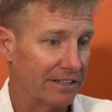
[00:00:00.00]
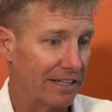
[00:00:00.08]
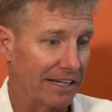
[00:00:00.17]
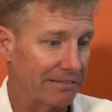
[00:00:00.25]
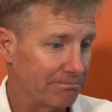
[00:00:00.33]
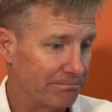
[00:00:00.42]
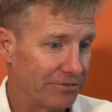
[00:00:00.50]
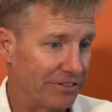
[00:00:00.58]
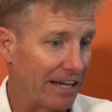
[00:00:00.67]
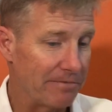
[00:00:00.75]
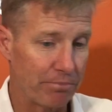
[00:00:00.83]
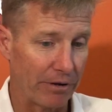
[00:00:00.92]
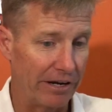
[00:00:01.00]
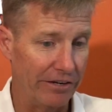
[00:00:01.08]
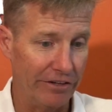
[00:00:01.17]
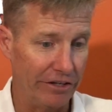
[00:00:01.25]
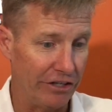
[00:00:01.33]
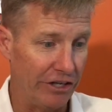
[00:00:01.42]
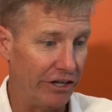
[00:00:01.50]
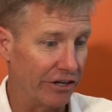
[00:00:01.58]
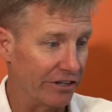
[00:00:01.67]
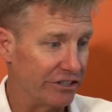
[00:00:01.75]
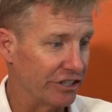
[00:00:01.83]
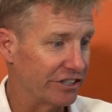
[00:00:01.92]
like state player of the
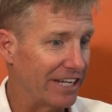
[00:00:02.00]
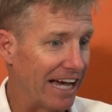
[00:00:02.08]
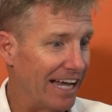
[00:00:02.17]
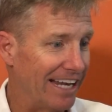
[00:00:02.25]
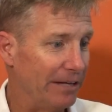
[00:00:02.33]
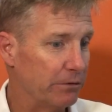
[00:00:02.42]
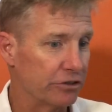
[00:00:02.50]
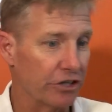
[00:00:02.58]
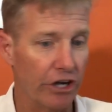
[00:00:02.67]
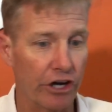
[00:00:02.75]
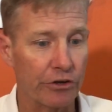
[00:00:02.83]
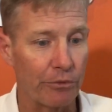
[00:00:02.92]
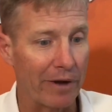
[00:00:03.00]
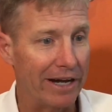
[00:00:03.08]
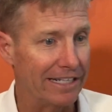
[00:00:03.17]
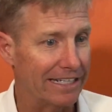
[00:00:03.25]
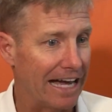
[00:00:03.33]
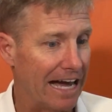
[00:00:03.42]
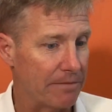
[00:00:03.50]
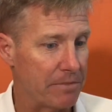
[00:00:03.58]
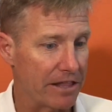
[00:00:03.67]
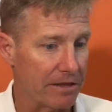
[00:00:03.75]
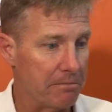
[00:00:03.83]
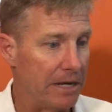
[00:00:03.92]
year, he was an underrated guy
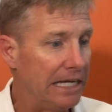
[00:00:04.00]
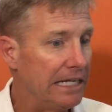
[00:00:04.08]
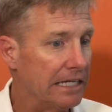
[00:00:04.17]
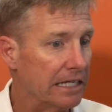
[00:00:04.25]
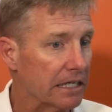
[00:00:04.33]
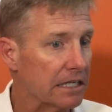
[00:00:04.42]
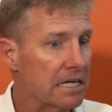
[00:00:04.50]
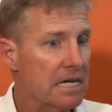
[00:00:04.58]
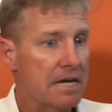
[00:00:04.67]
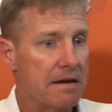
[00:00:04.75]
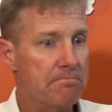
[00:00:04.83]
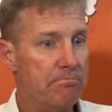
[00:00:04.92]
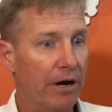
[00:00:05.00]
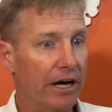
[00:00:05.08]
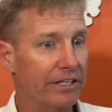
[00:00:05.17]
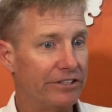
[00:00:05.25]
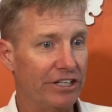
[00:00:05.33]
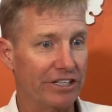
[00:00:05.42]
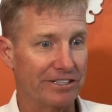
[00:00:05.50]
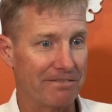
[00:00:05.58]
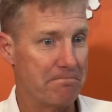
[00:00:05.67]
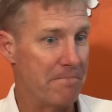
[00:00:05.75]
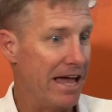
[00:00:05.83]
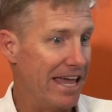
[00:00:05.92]
by the media, but just
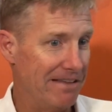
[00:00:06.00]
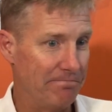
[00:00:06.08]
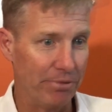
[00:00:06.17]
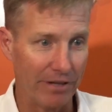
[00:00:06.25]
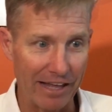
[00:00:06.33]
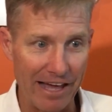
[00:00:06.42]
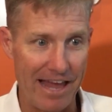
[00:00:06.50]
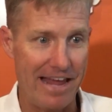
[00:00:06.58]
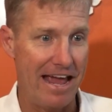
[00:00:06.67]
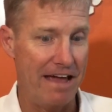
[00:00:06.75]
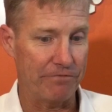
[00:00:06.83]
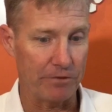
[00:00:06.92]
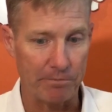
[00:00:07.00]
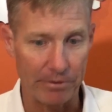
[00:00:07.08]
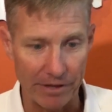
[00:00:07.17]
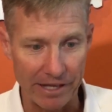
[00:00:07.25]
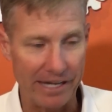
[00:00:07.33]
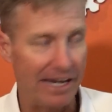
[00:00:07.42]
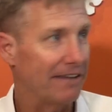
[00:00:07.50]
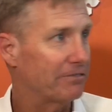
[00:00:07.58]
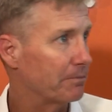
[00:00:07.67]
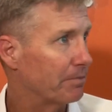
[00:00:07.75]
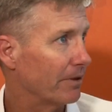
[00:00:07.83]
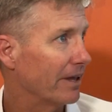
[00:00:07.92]
made play after play
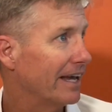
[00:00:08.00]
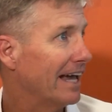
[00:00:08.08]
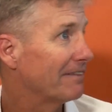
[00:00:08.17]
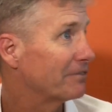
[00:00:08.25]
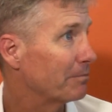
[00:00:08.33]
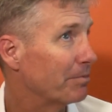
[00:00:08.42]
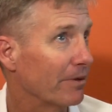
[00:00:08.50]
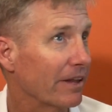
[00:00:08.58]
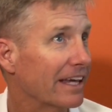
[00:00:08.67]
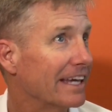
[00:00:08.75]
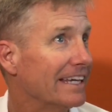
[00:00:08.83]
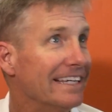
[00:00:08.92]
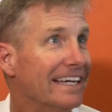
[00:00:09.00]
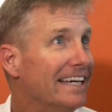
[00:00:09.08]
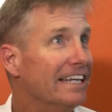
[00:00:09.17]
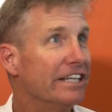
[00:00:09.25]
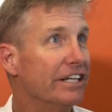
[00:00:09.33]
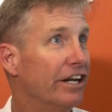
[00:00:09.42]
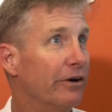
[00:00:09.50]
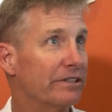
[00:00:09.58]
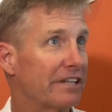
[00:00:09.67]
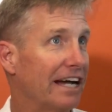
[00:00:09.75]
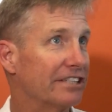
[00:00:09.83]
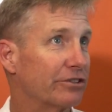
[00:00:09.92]
after play after play, you know, his
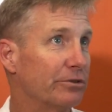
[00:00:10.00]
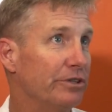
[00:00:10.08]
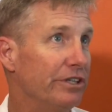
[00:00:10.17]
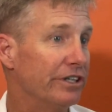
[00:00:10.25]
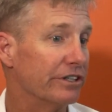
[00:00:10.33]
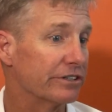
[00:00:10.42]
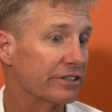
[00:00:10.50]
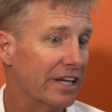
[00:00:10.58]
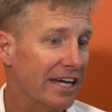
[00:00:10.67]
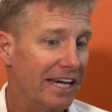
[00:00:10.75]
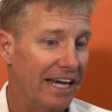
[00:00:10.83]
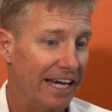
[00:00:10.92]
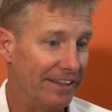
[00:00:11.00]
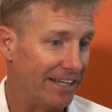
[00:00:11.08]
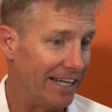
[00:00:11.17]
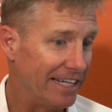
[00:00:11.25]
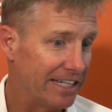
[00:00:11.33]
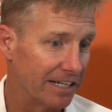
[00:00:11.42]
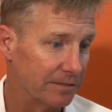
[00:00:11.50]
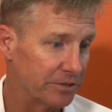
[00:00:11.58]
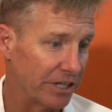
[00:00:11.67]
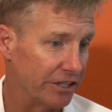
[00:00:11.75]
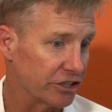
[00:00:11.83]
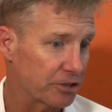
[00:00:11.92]
high school years. And then he comes
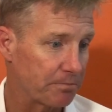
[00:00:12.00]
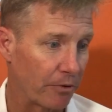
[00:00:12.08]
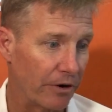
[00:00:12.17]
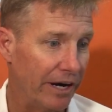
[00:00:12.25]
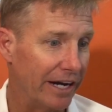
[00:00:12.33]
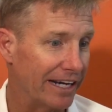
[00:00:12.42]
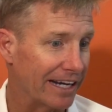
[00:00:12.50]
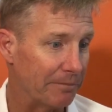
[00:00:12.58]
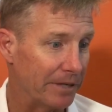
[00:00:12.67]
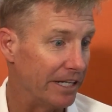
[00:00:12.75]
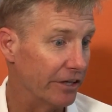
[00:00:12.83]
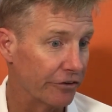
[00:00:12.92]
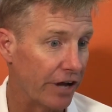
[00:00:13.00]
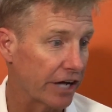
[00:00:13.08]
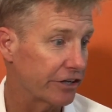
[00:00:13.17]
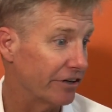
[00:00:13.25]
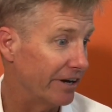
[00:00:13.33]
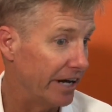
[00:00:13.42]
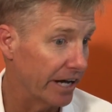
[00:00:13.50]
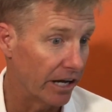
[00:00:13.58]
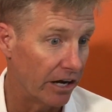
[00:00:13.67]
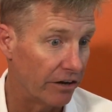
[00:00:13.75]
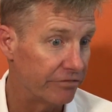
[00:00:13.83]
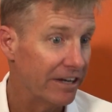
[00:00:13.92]
in the spring, and I mean, he'll knock your head
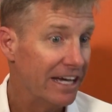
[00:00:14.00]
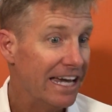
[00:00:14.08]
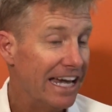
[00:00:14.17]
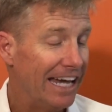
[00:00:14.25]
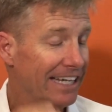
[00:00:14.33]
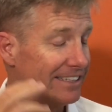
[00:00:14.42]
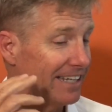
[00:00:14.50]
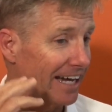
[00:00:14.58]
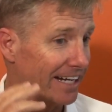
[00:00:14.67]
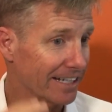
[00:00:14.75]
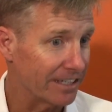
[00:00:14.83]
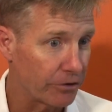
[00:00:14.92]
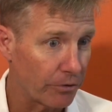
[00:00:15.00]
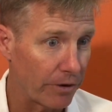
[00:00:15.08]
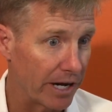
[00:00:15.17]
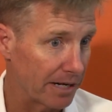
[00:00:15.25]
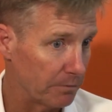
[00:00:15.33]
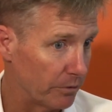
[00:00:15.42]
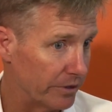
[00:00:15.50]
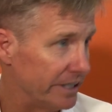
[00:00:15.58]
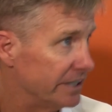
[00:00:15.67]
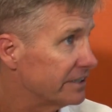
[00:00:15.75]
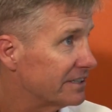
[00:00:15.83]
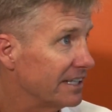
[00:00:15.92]
off. He's got incredible
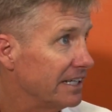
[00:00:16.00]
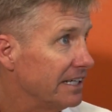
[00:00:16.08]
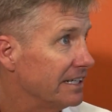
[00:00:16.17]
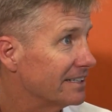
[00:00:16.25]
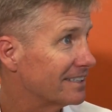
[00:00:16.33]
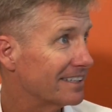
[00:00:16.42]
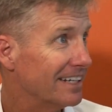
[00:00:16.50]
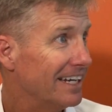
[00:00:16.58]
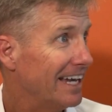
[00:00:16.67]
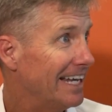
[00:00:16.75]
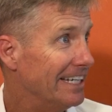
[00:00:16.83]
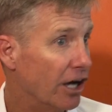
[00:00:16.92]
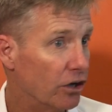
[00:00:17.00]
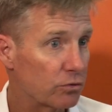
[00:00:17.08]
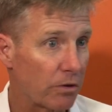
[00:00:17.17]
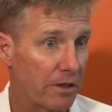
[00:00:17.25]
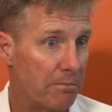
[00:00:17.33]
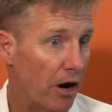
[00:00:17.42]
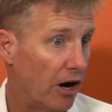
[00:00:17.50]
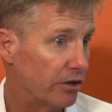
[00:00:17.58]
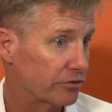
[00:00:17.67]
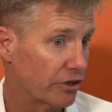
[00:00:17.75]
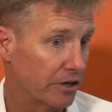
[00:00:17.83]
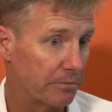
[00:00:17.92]
instincts. He knows where the
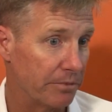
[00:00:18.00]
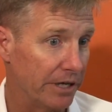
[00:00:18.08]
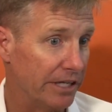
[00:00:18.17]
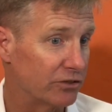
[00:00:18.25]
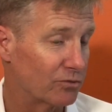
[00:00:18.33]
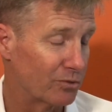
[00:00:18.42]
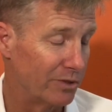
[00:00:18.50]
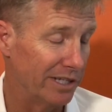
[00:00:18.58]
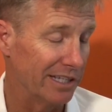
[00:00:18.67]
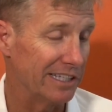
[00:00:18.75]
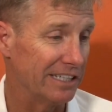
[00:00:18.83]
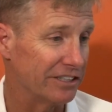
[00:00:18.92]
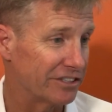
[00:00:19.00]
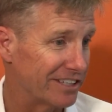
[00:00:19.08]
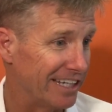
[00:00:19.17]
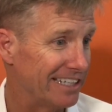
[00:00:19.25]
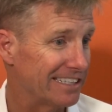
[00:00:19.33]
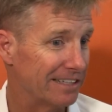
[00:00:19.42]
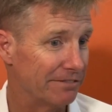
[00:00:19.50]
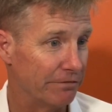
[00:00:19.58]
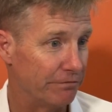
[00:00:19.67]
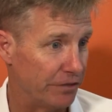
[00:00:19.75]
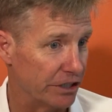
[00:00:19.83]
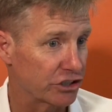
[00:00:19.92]
ball's going to be. He's really instinctive
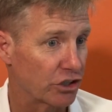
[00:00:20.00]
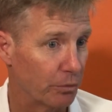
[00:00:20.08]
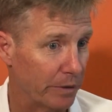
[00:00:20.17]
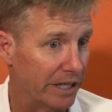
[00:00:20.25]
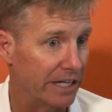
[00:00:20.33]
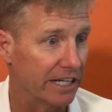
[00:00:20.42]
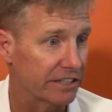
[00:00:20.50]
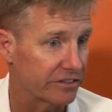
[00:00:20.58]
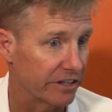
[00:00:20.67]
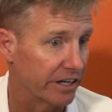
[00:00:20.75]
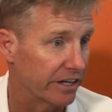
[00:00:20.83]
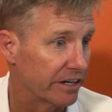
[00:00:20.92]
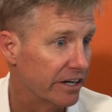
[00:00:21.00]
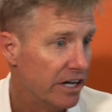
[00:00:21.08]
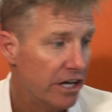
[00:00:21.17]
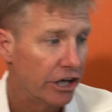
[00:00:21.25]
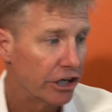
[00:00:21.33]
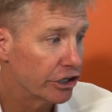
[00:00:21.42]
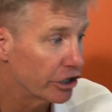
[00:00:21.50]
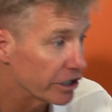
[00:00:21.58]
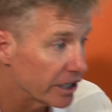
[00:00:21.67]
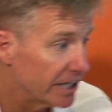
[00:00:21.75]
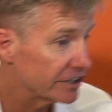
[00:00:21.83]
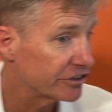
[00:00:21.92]
and physical when he gets there. Good
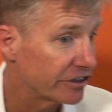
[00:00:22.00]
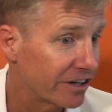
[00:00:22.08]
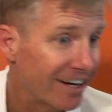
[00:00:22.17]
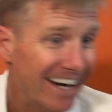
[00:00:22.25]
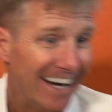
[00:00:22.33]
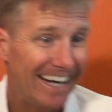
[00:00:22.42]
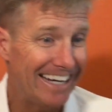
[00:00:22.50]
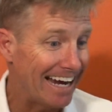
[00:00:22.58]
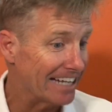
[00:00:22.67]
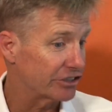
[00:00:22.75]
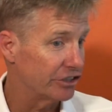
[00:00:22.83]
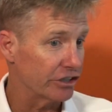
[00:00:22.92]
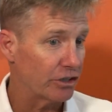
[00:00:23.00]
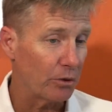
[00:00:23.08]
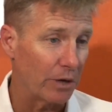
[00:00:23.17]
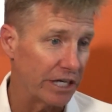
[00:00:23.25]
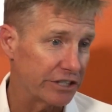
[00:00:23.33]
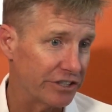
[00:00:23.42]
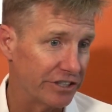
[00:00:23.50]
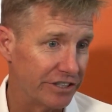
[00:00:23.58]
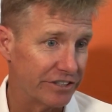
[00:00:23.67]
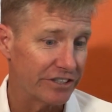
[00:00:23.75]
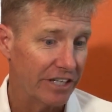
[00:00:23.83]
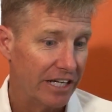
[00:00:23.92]
listener. He asks good
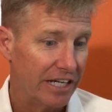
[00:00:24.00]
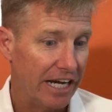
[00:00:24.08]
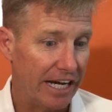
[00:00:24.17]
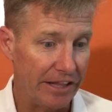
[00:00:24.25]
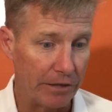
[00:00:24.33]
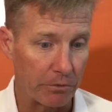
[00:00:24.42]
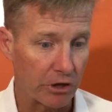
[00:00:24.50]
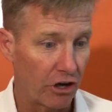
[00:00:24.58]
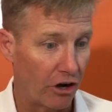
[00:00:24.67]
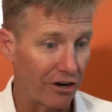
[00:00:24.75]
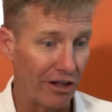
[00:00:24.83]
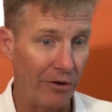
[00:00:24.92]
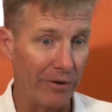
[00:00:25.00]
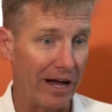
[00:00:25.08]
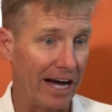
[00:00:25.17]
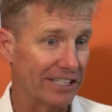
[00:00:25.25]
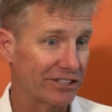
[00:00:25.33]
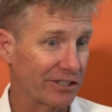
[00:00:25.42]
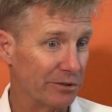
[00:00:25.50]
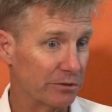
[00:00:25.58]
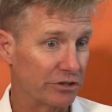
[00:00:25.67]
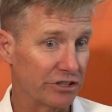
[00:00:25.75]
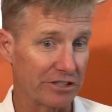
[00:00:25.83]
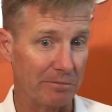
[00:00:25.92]
questions. And then Ricardo in high school
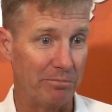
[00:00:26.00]
is just a